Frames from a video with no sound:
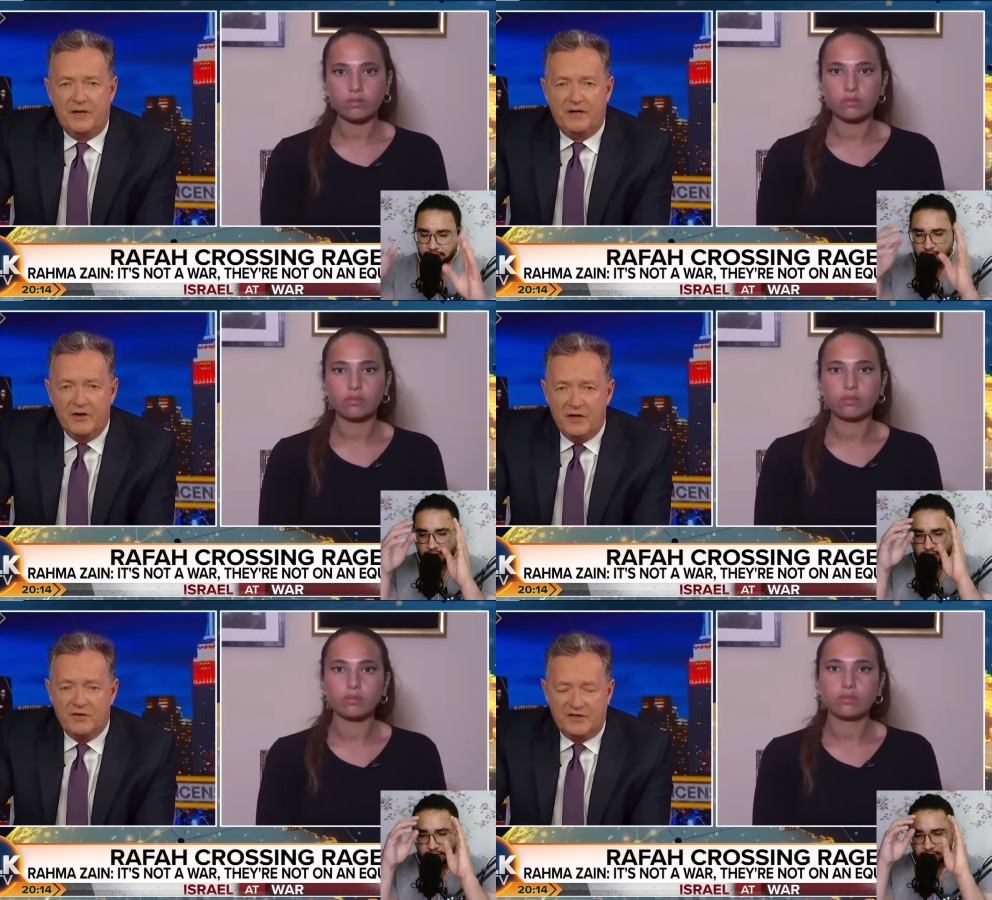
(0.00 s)
Speaker 1: people,
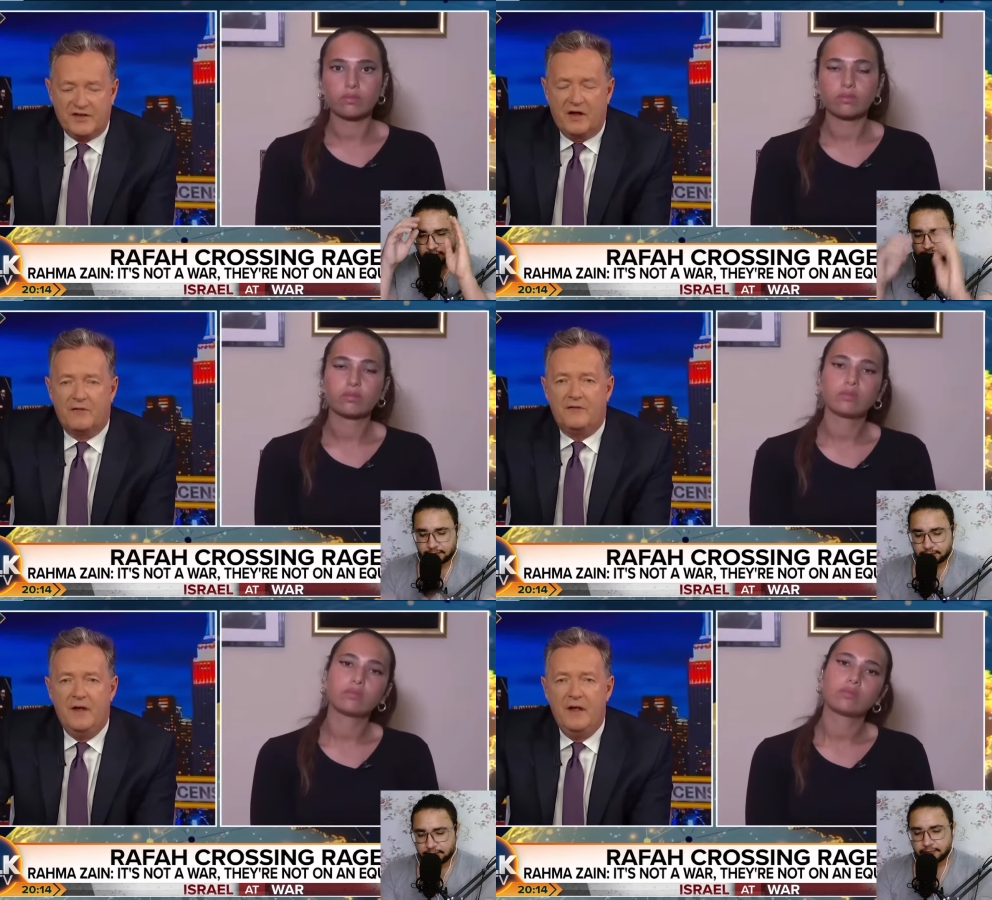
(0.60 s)
including
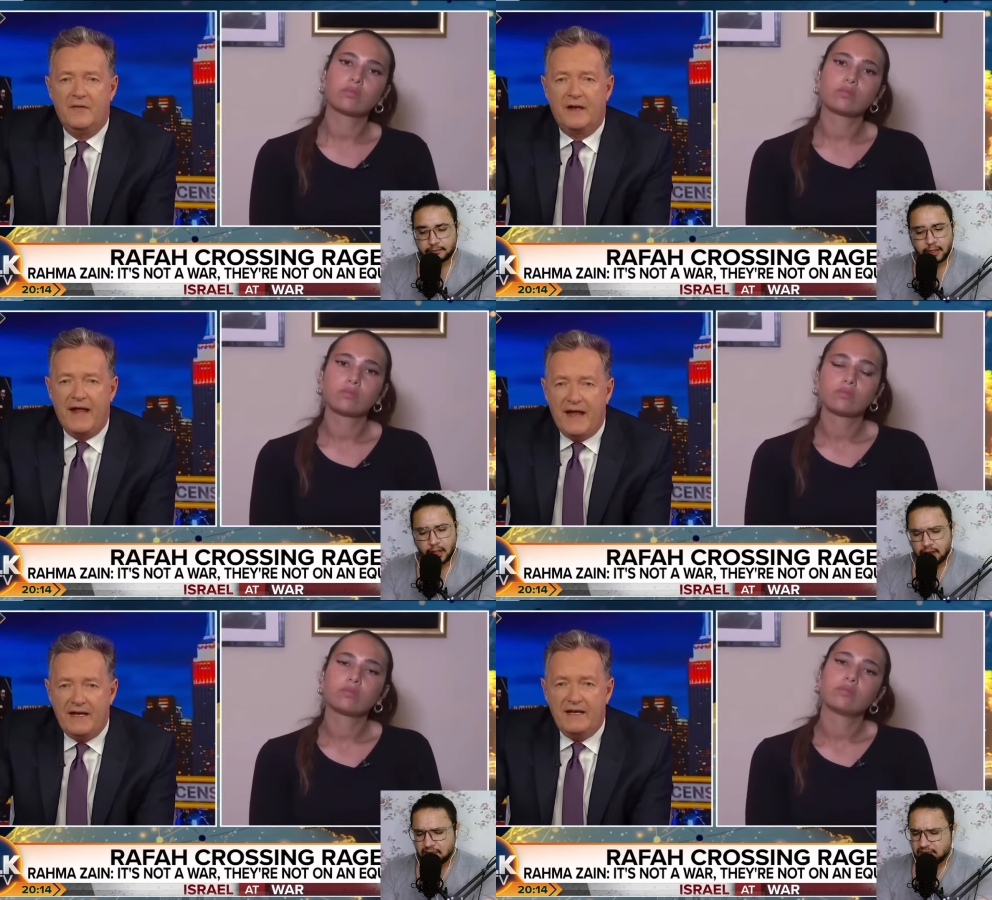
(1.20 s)
yourself.
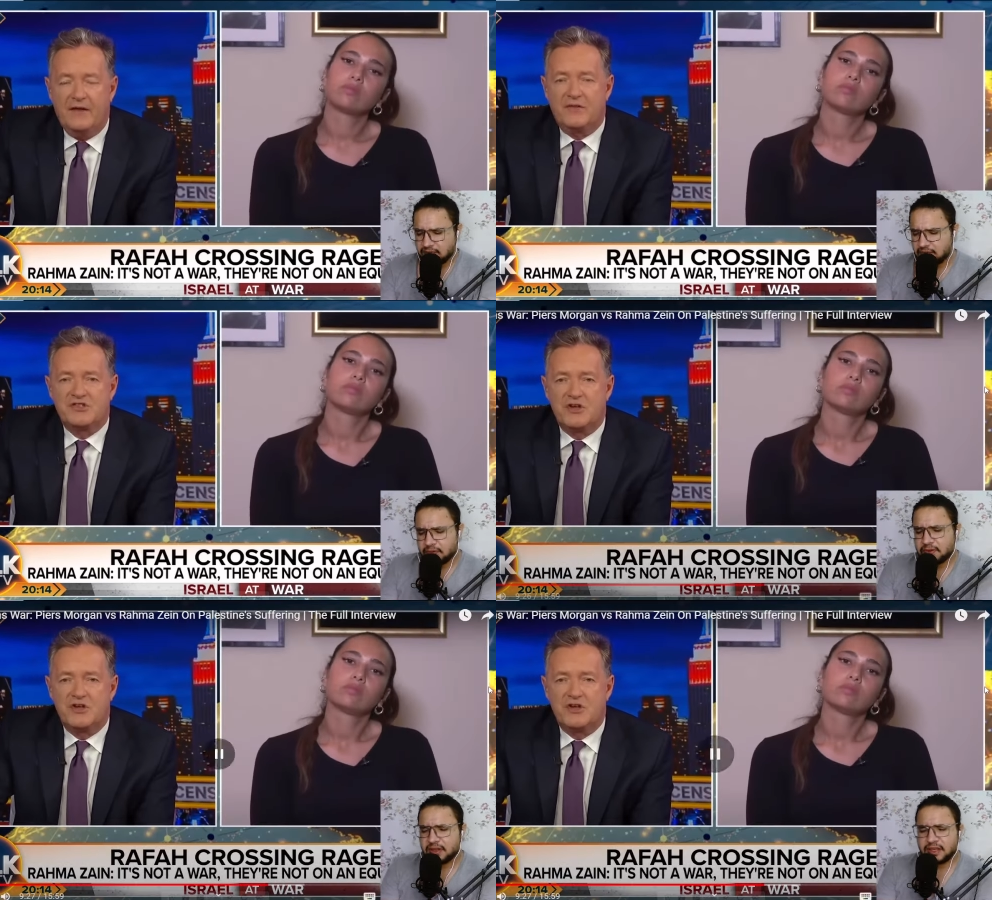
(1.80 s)
Every
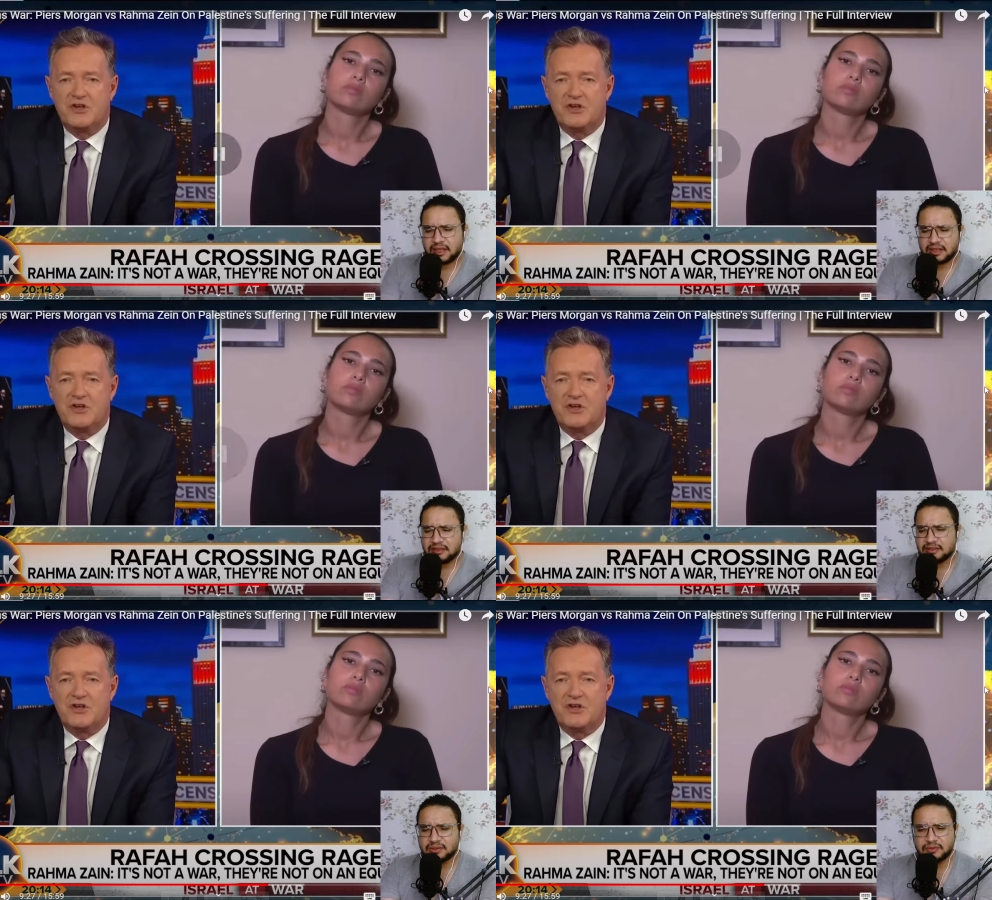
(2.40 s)
other...
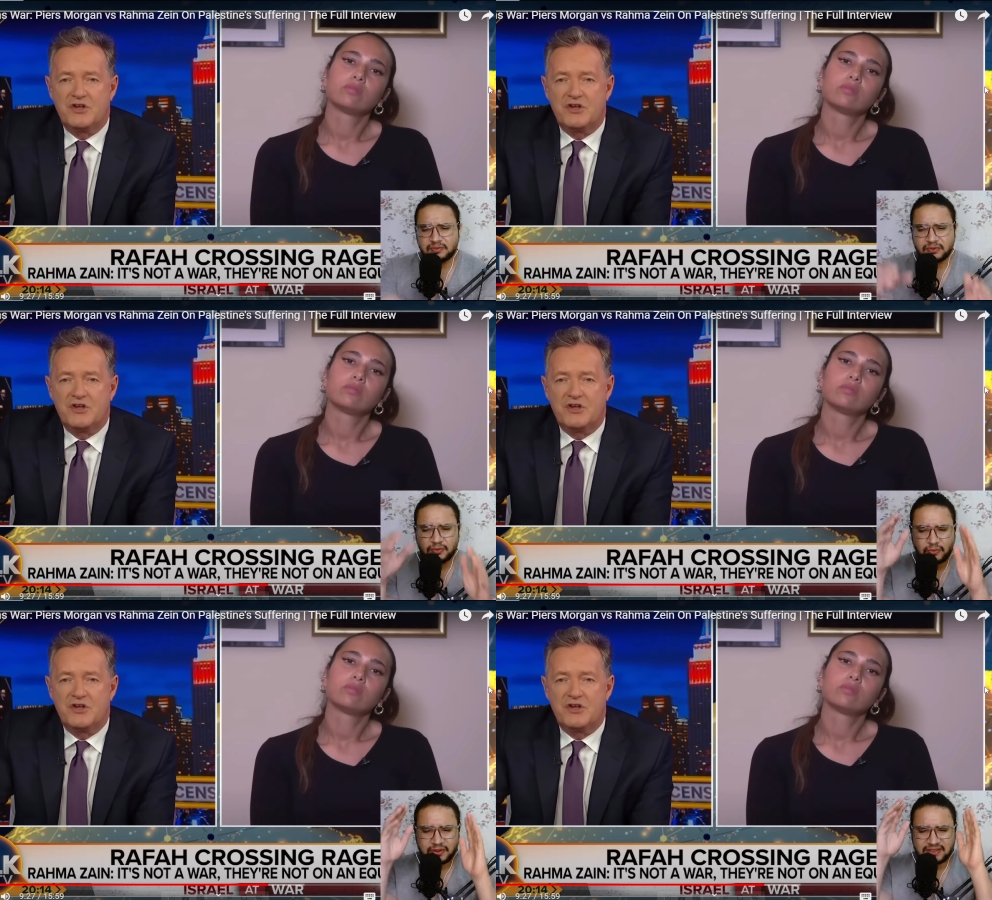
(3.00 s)

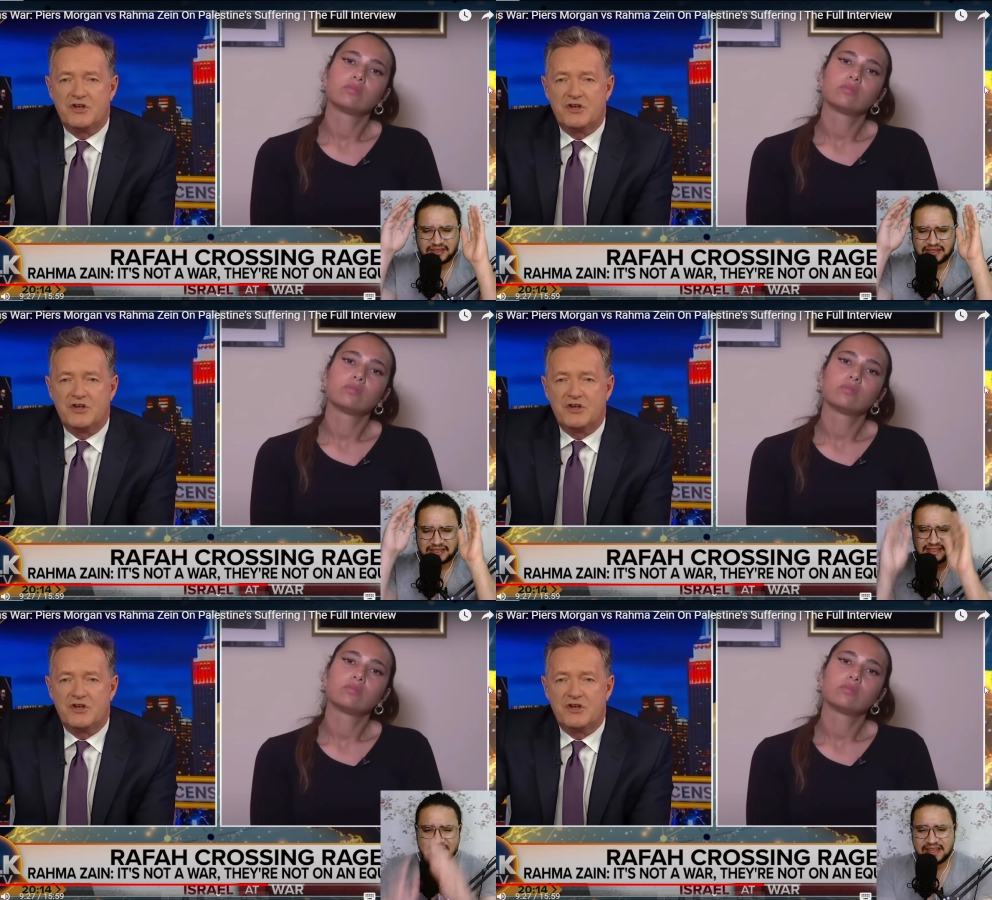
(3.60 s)
Speaker 2: interview is gonna
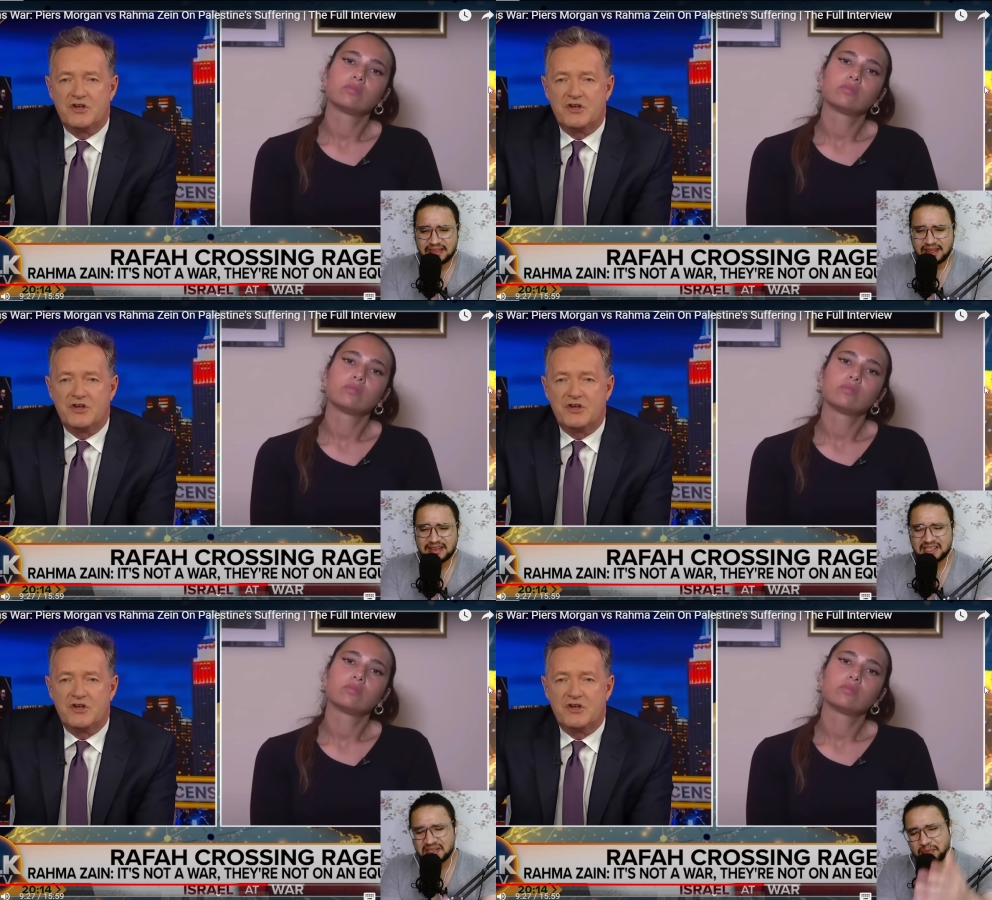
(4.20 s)
say
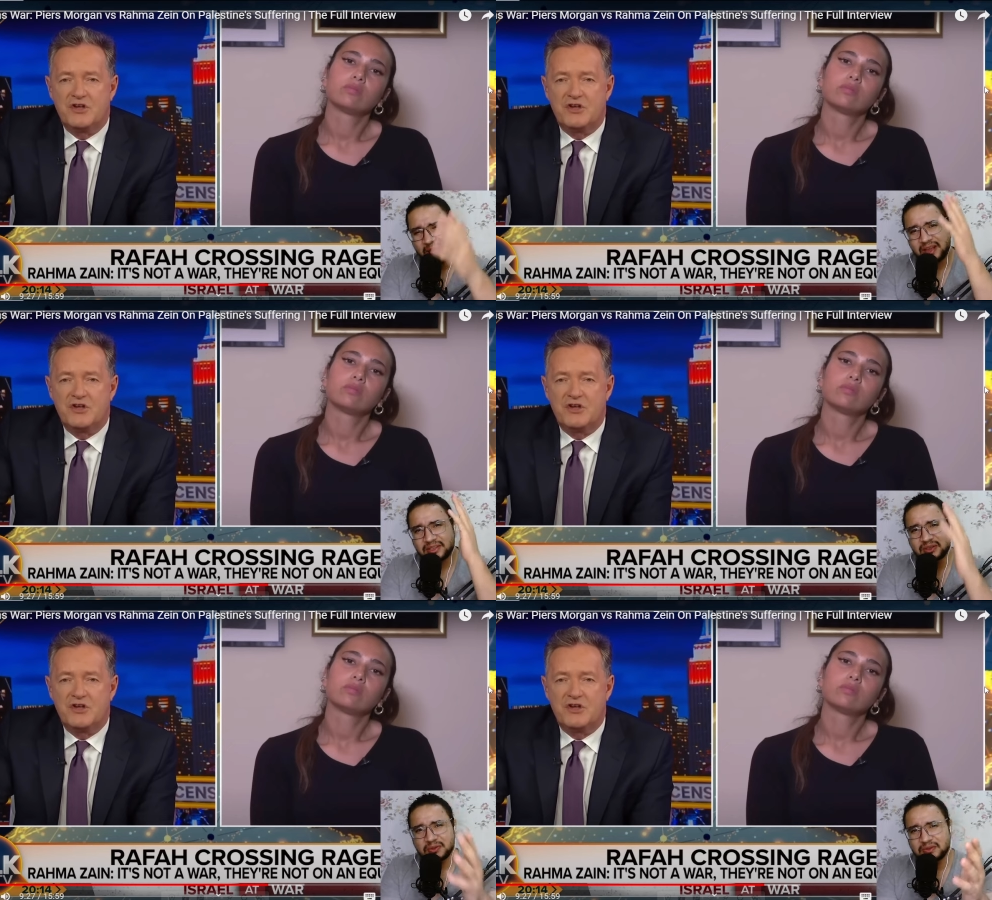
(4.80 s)
that. Come on,
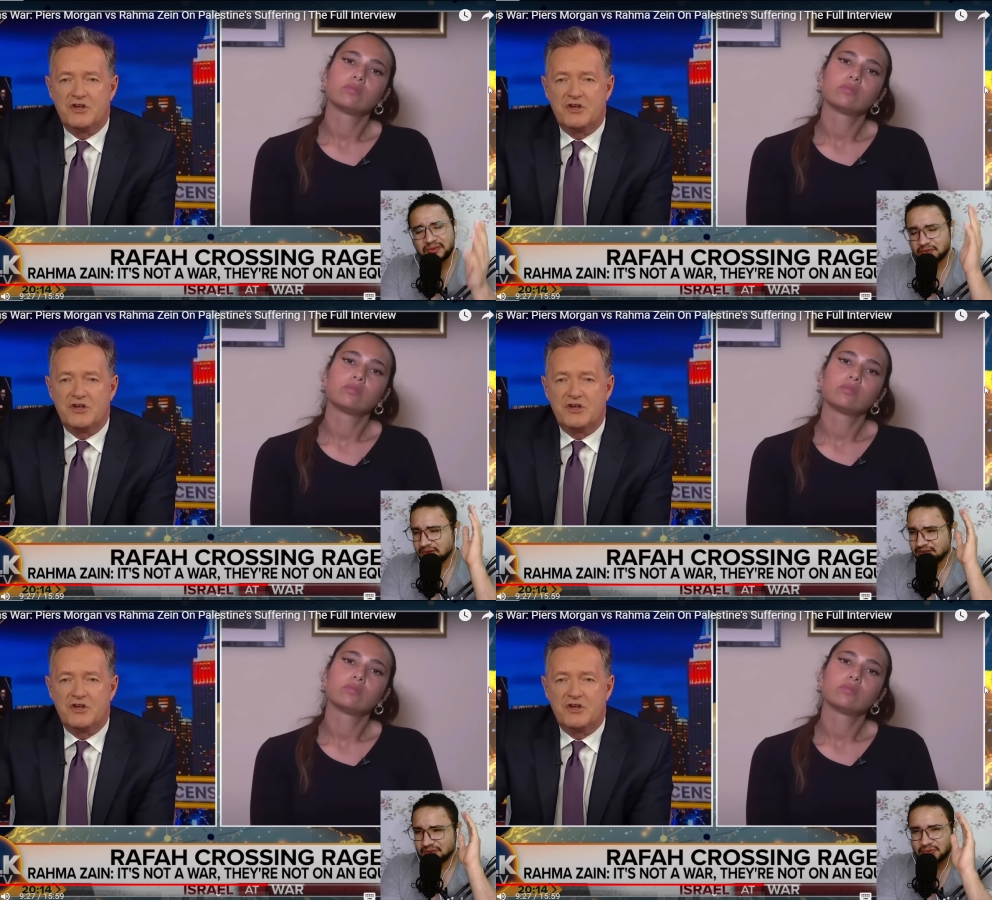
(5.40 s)
dude. If you're gonna do